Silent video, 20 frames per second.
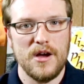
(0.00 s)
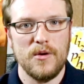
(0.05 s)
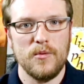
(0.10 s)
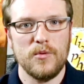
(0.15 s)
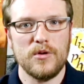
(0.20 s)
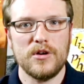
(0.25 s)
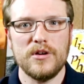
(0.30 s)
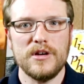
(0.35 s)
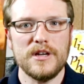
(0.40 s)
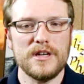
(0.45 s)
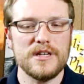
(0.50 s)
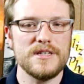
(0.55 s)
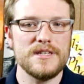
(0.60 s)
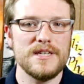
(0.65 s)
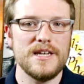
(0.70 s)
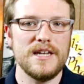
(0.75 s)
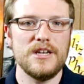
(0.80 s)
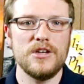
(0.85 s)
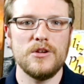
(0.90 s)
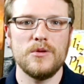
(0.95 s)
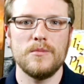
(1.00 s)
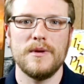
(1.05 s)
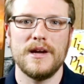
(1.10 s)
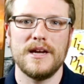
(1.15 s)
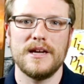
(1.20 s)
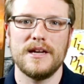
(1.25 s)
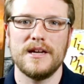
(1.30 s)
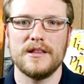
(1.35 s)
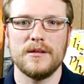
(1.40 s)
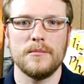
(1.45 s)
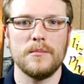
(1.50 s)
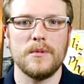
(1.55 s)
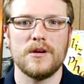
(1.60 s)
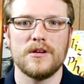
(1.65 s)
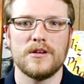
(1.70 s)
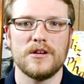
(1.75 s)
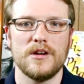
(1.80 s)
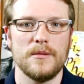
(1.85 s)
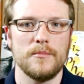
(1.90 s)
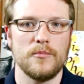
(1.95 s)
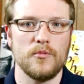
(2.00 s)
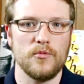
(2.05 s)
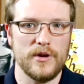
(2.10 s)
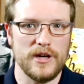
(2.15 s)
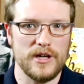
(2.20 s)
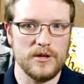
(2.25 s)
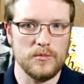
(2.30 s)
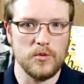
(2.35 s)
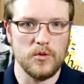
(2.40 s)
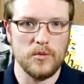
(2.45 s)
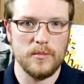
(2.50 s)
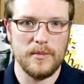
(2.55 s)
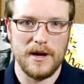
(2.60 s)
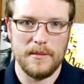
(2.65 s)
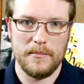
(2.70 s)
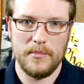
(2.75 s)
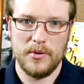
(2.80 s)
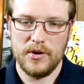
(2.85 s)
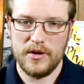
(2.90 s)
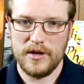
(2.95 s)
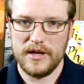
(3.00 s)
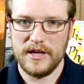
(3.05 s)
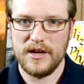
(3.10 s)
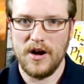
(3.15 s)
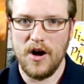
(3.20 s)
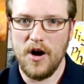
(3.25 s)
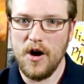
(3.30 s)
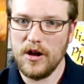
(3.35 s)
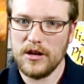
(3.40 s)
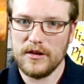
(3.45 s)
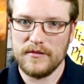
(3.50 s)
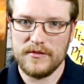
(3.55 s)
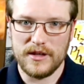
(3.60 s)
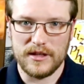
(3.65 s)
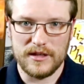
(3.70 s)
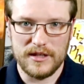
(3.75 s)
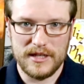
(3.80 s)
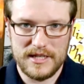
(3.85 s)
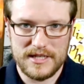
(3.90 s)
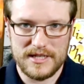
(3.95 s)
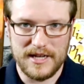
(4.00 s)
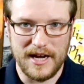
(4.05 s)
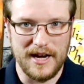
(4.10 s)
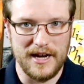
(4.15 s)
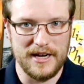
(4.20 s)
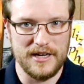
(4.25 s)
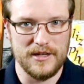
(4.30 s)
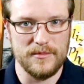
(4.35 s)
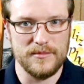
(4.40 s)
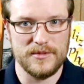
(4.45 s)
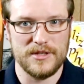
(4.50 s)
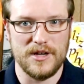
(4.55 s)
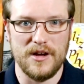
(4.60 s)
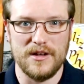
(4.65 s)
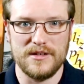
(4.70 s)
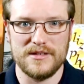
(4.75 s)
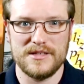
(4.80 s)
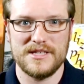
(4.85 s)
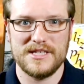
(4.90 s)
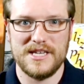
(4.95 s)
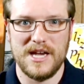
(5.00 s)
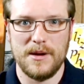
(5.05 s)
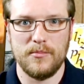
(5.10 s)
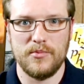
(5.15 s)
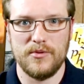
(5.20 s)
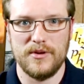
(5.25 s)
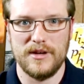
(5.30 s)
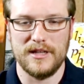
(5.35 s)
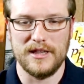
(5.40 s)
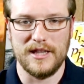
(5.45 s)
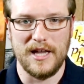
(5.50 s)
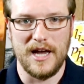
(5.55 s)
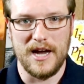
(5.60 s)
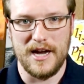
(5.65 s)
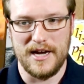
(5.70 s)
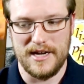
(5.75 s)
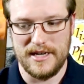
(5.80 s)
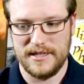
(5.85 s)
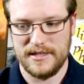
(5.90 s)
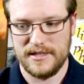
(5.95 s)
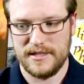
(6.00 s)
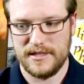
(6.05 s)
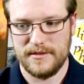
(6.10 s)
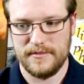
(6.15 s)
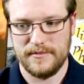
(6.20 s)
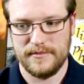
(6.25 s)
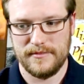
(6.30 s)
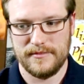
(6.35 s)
We're going to continue making the markup readable by putting all of the list items on separate lines.